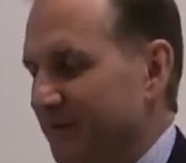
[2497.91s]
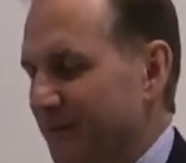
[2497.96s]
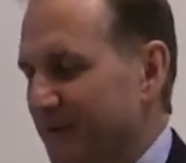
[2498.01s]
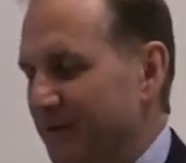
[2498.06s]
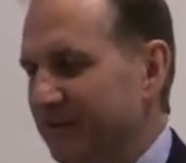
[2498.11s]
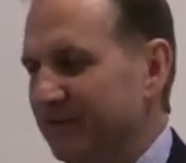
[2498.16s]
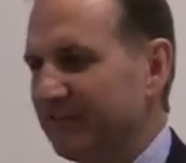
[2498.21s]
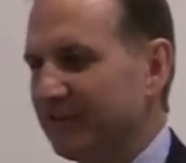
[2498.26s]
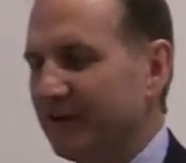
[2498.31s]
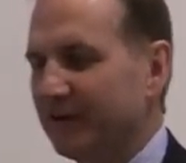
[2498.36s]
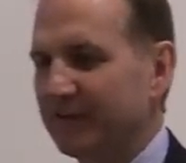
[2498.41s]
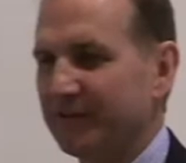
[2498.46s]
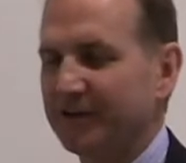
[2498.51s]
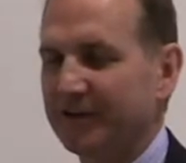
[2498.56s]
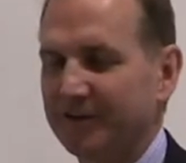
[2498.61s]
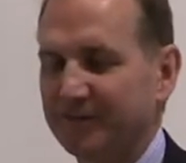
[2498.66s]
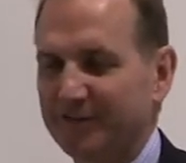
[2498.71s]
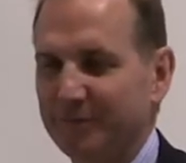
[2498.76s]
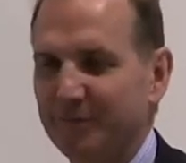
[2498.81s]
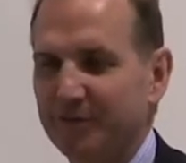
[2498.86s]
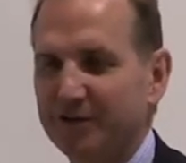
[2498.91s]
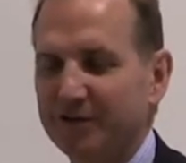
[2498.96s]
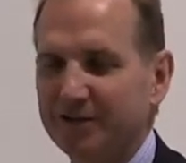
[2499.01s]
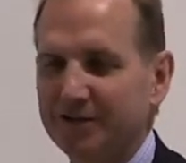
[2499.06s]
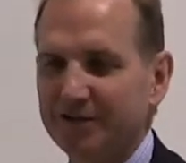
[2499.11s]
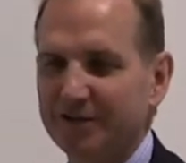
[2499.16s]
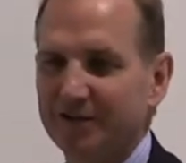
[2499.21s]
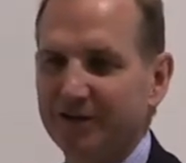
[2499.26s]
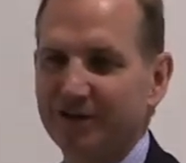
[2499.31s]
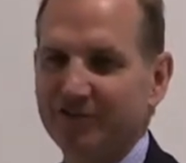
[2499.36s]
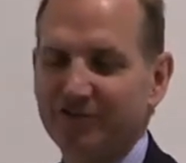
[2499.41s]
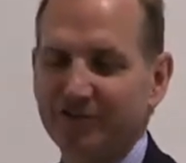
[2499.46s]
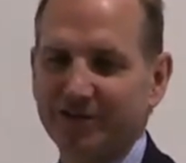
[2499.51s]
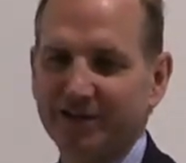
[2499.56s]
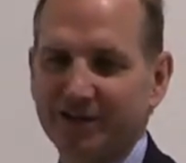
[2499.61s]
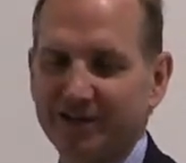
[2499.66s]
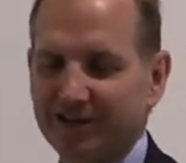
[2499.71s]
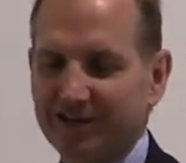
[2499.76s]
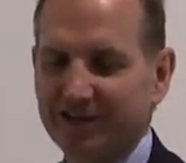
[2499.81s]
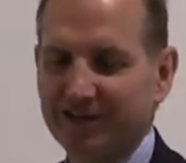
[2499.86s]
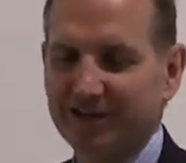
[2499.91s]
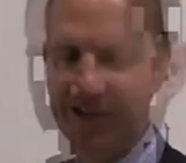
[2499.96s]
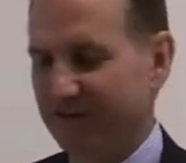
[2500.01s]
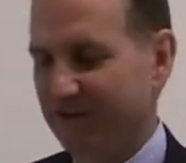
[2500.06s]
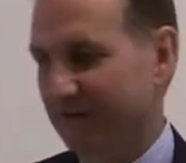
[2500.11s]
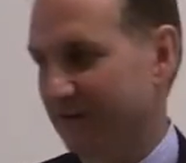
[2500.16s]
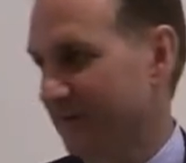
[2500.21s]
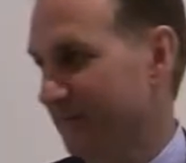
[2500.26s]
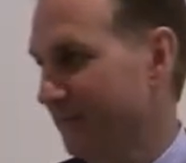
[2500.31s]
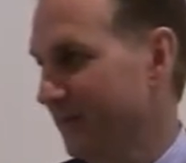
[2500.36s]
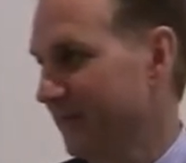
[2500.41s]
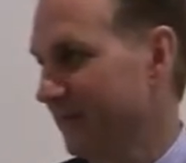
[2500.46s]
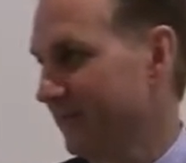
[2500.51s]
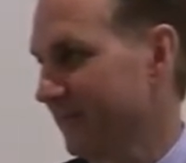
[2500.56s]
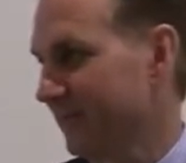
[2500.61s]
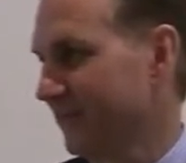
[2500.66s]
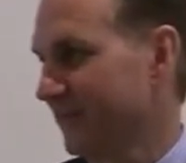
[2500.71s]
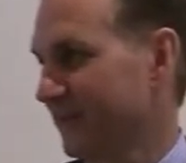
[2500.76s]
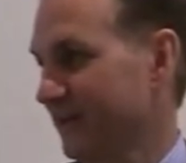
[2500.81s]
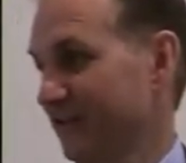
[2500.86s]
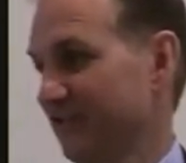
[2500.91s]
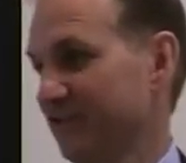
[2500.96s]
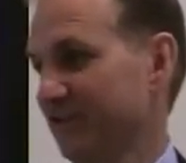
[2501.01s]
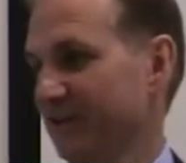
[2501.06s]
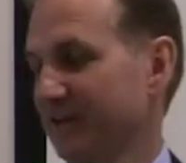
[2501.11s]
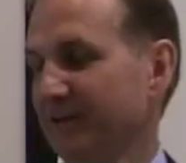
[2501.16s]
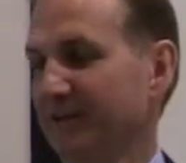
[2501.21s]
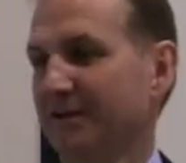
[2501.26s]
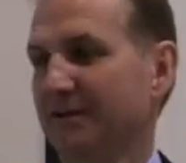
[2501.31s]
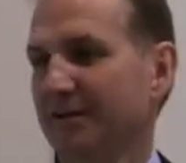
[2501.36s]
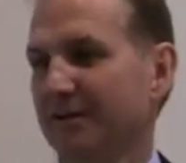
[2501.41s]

We still think it's a pretty good country, and it's still an amazing country.